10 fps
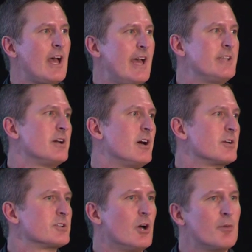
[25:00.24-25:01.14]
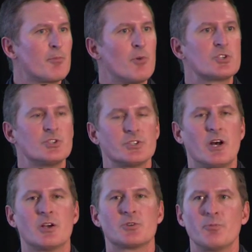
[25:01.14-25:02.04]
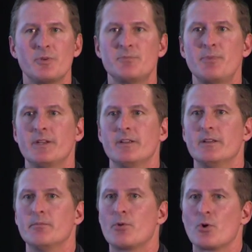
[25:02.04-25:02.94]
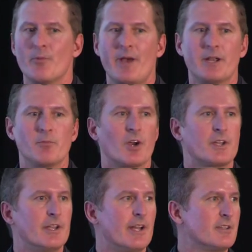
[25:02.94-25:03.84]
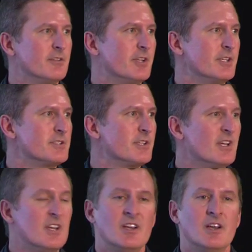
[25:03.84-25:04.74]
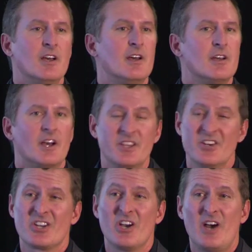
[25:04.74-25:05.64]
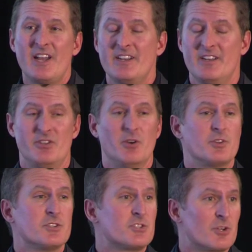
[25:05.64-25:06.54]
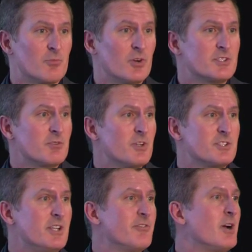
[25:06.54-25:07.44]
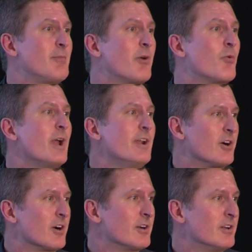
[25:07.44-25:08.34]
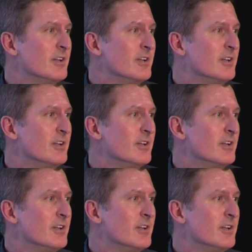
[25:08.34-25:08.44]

ad dollars, all promotional dollars will be spent in programmatic marketing activities. A year ago, I didn't even know what this term was. It wasn't even on my radar.